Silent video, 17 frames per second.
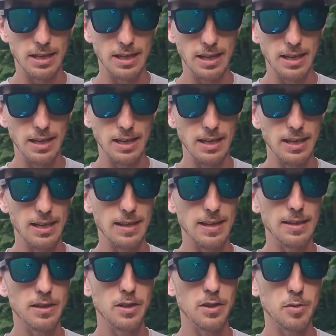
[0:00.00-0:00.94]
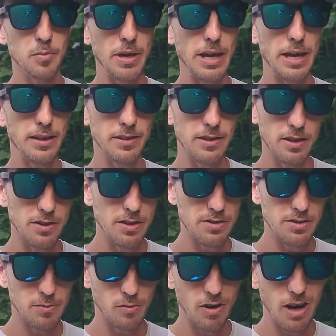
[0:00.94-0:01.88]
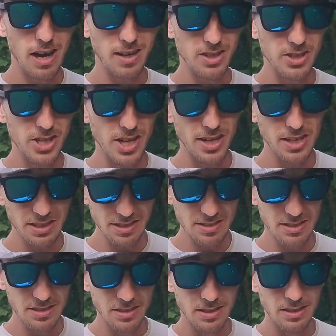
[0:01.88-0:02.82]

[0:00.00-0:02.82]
and in the back there's some rock jetties.